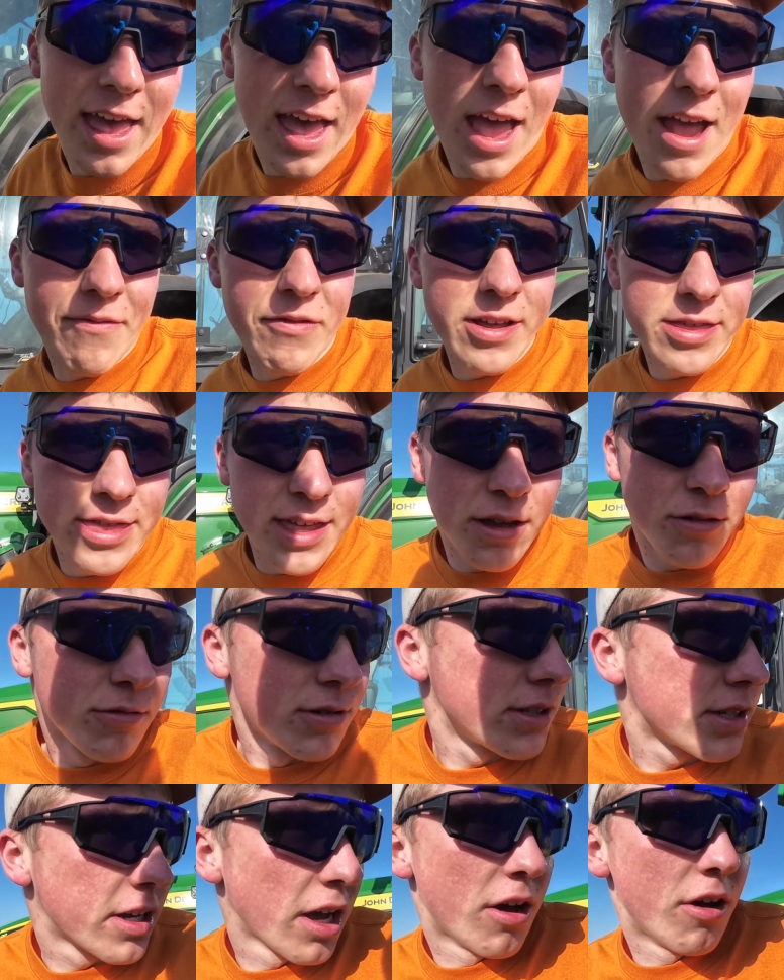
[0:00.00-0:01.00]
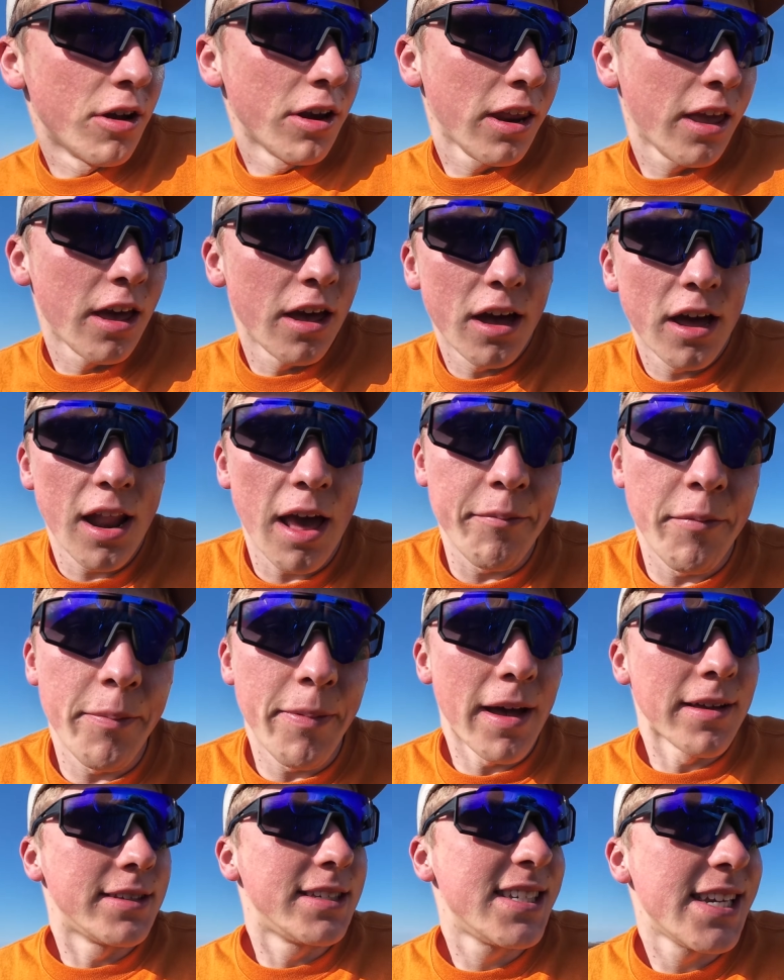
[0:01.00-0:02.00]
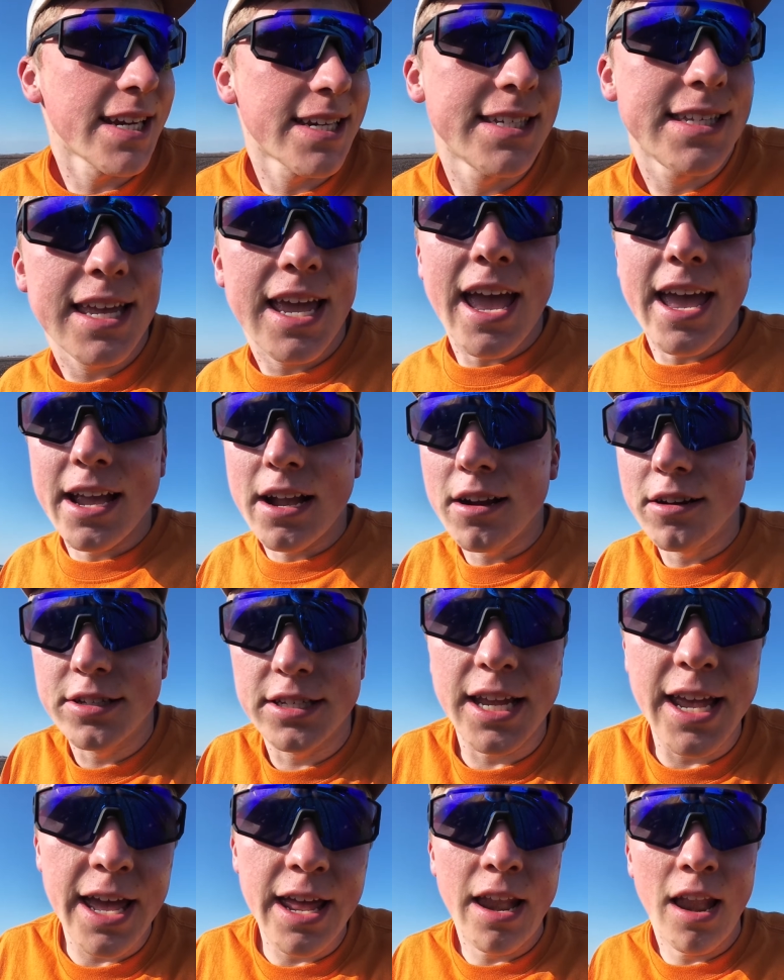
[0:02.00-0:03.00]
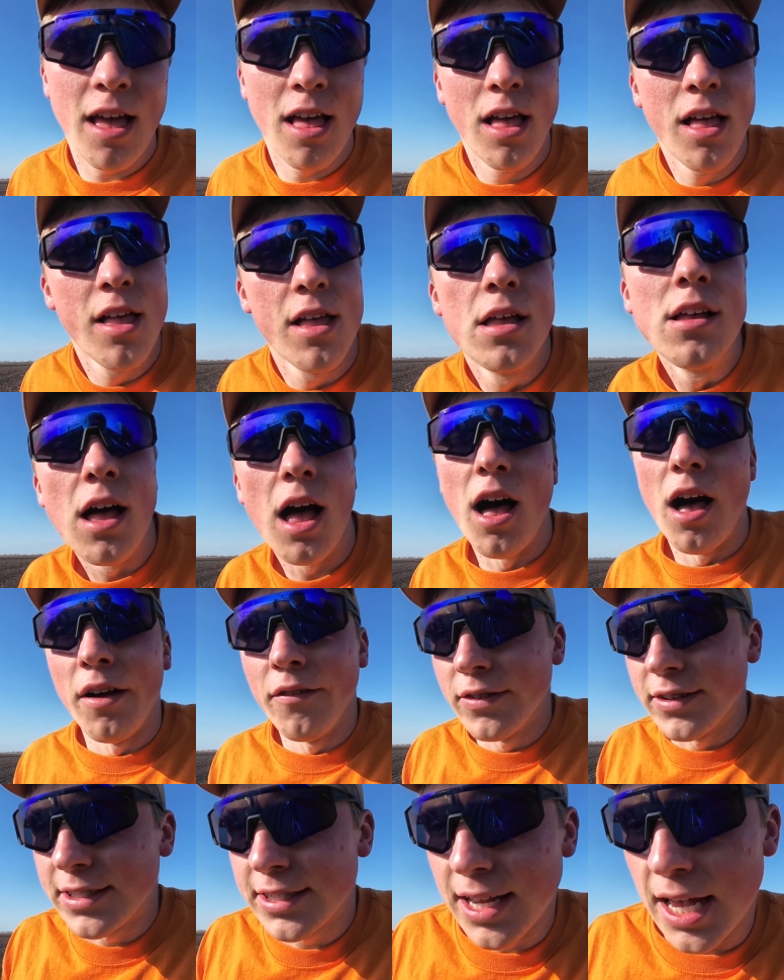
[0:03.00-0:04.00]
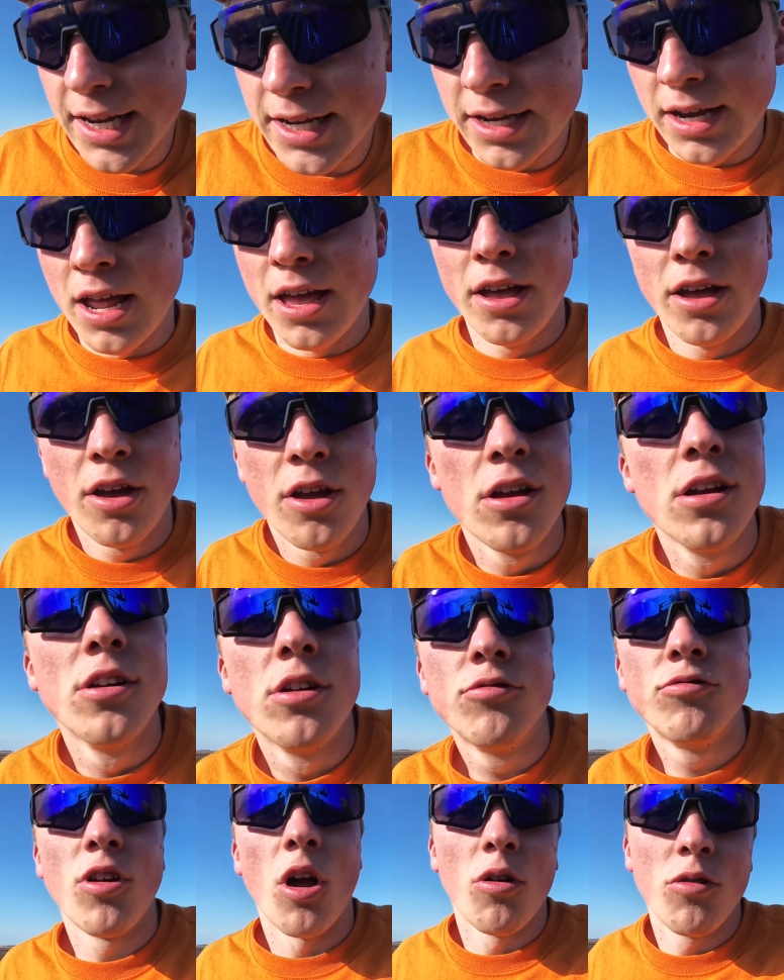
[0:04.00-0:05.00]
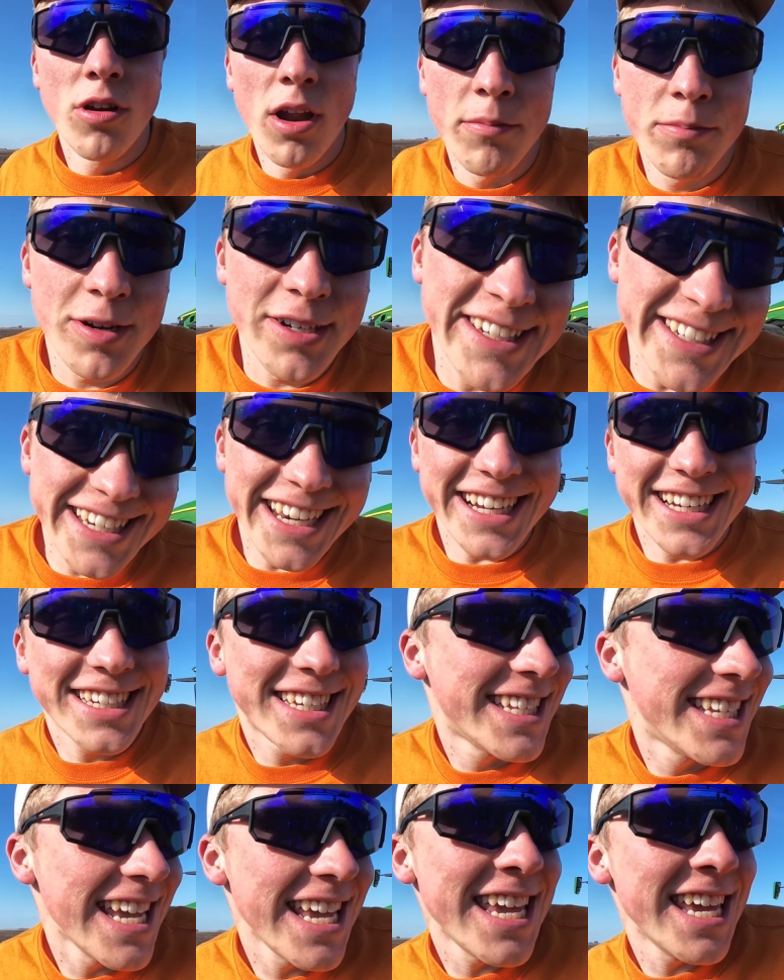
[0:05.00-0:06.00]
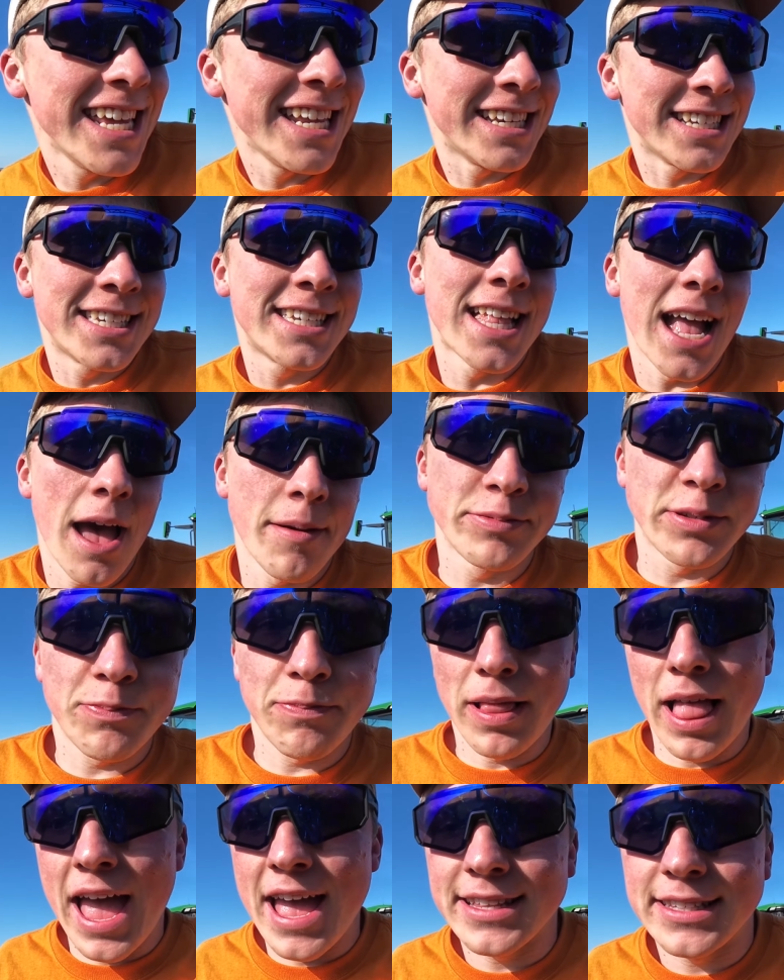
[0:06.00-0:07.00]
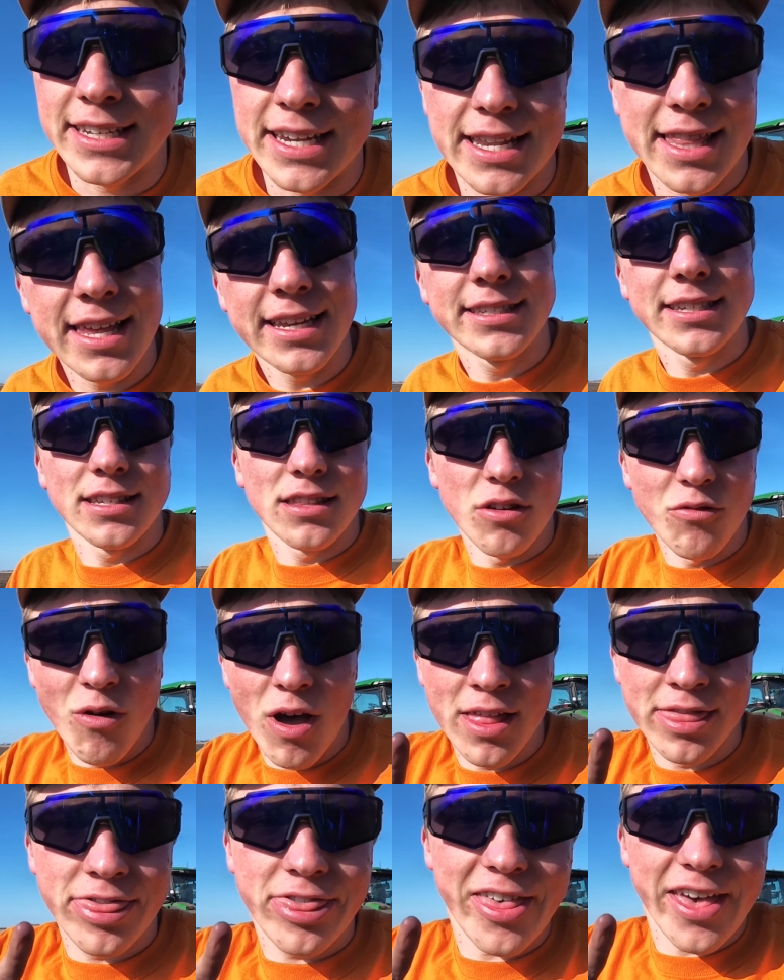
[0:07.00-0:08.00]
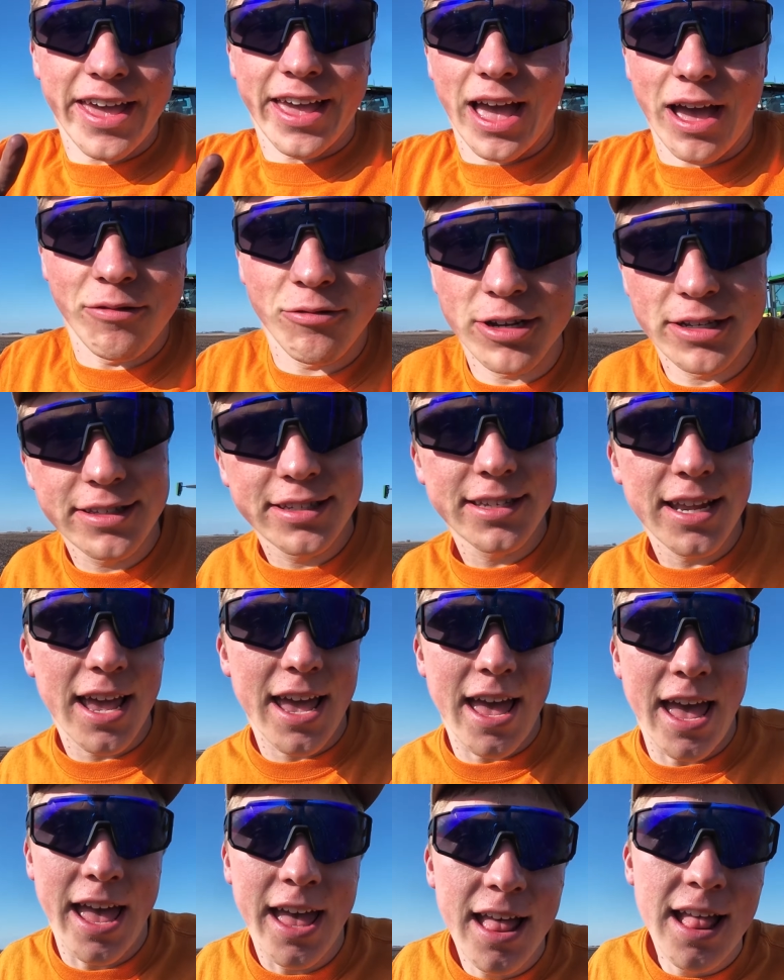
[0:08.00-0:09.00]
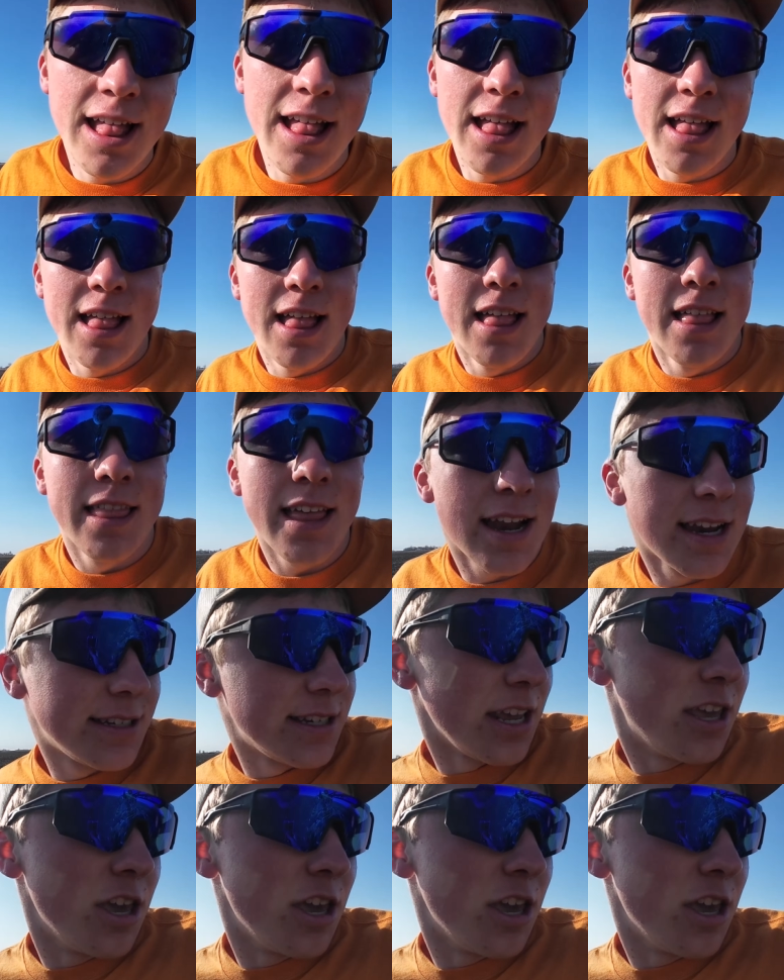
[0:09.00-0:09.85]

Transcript: Everything was going good. I'm about 60 acres in. All of a sudden, row number 16 stops planting. This is the one thing I would say that as a